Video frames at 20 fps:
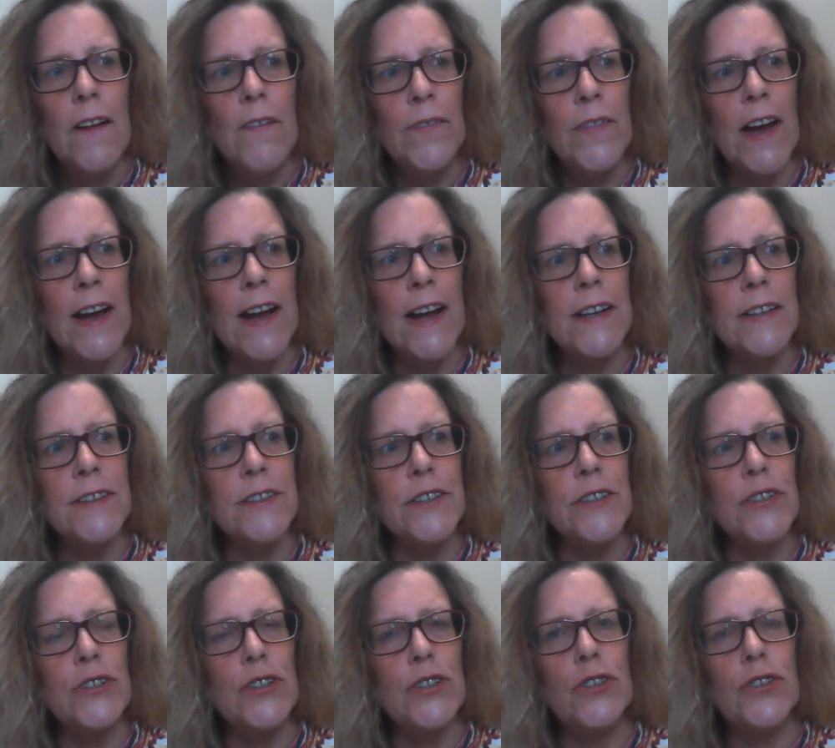They
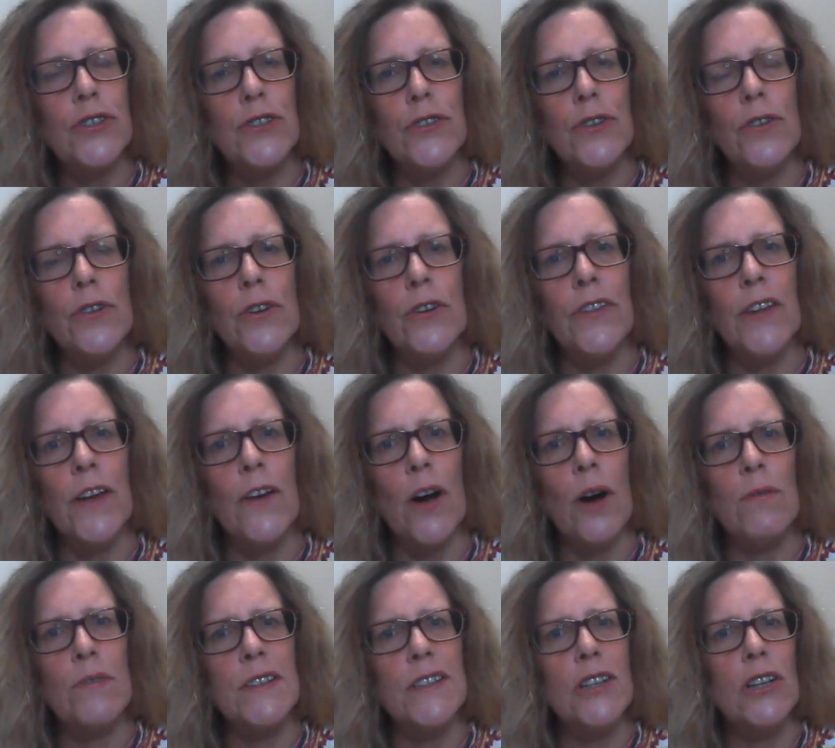understood that I
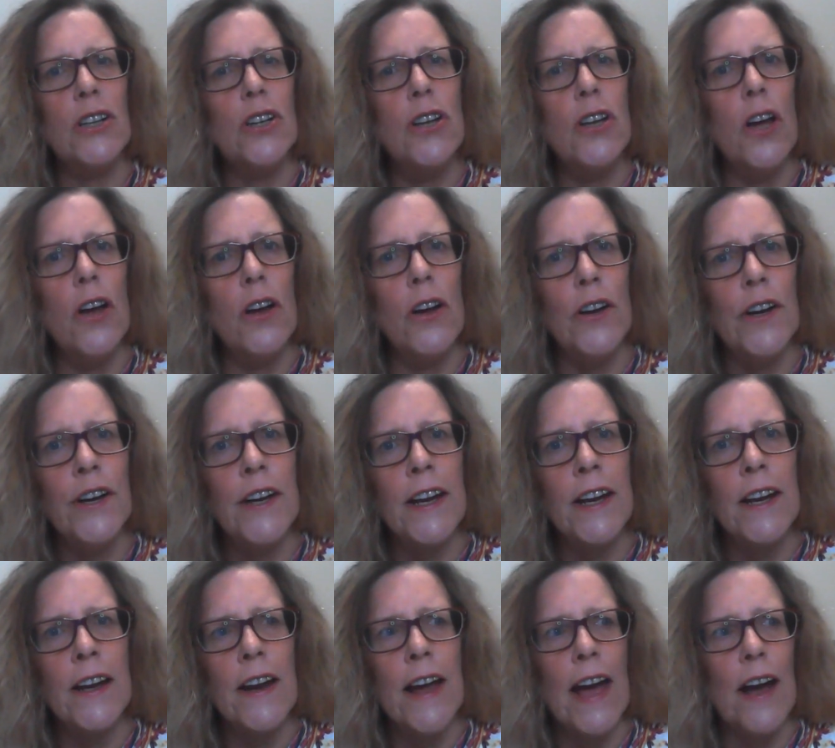was
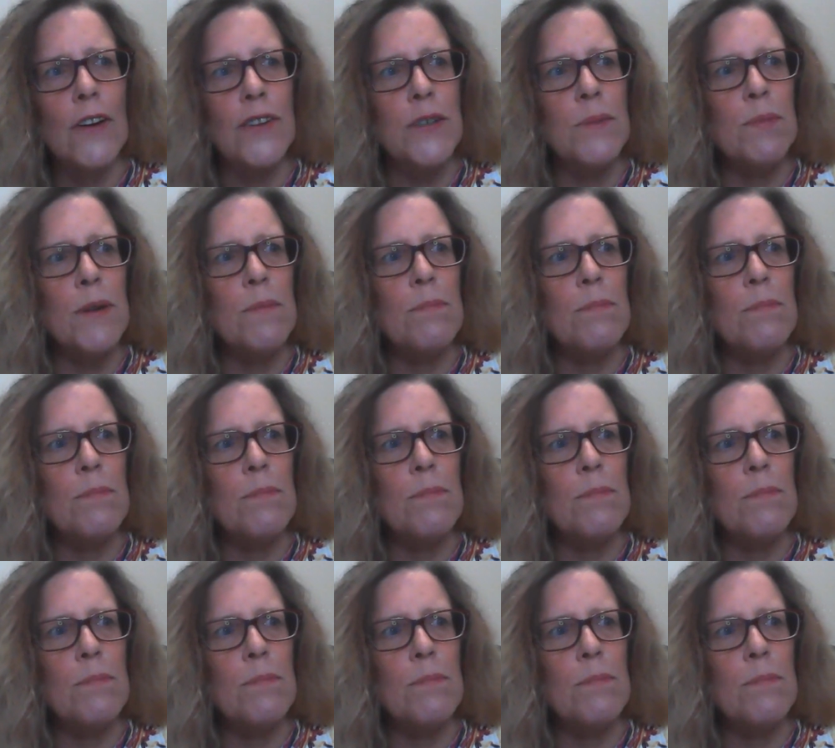learning how to be